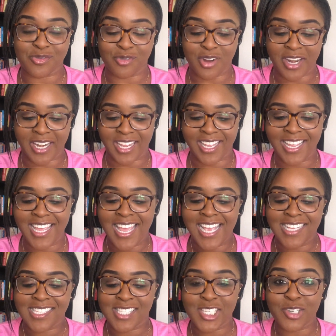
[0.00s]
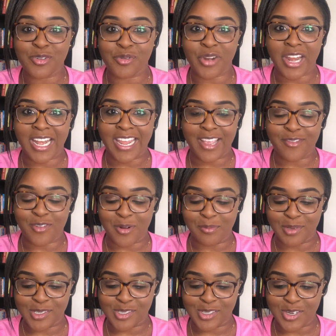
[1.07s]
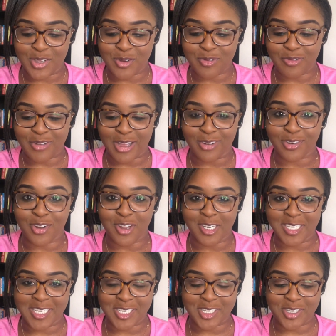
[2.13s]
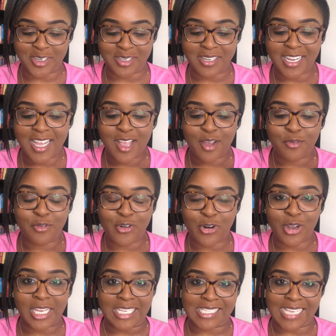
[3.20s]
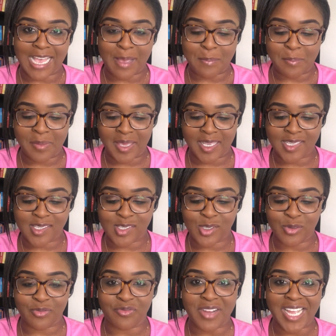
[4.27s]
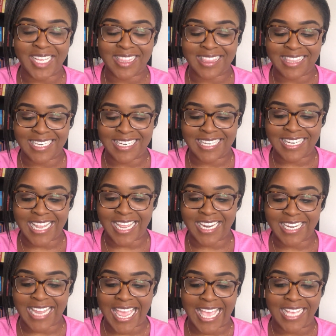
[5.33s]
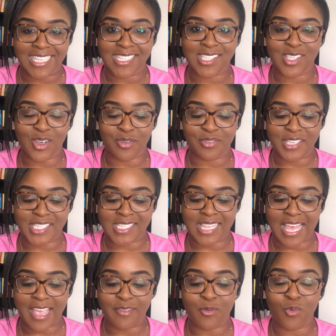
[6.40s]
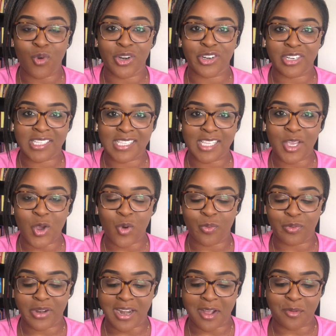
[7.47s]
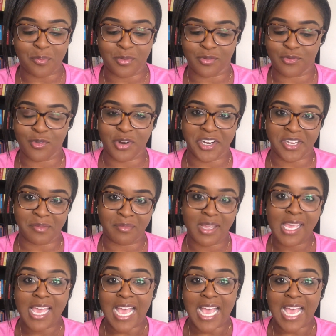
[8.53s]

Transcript: running, still reeling from his newfound condition, Furo is amazed to find the dead ends of his life wondrously open out before him.